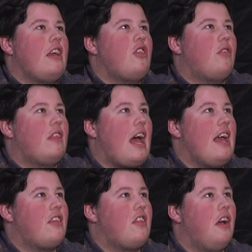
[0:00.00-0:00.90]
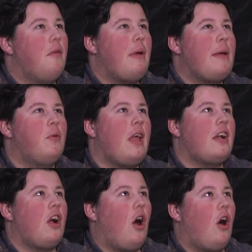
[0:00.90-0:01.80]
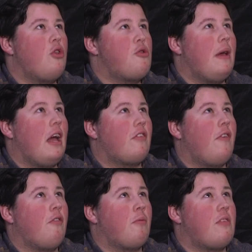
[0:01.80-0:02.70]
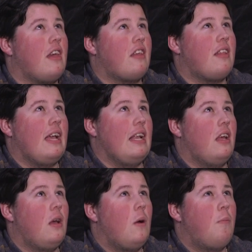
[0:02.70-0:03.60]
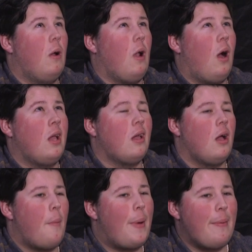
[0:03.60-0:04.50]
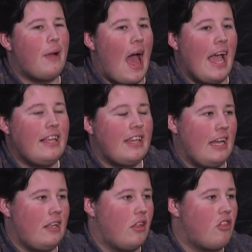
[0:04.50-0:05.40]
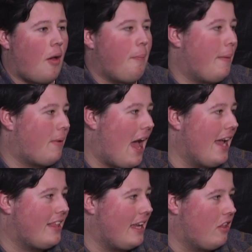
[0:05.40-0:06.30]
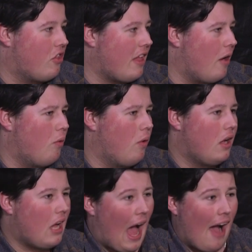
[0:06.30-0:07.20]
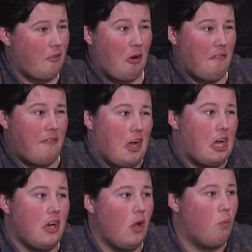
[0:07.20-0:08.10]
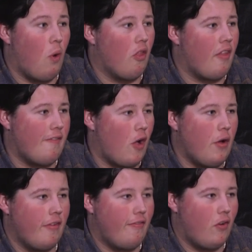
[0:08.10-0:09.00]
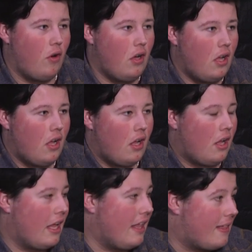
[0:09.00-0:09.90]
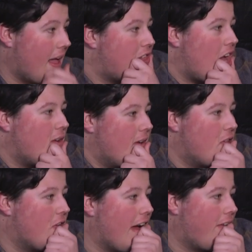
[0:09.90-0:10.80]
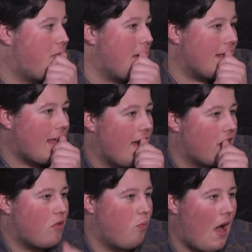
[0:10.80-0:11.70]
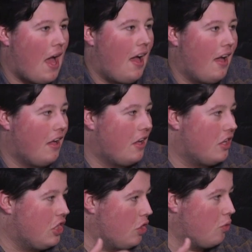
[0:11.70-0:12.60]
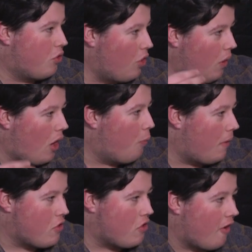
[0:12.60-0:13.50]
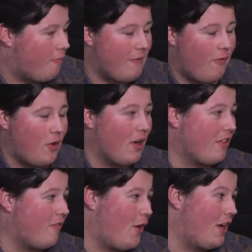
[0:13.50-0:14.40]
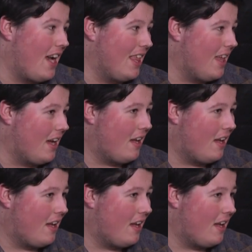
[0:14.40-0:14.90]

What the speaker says: is an issue to that is that people then go, oh, you should be allowed to vote from 16. But like people at 18, some people at 18 still haven't got a fucking clue what they're voting for. There genuinely should have to be a test where you do a whole bunch of stuff before you're allowed to vote on anything.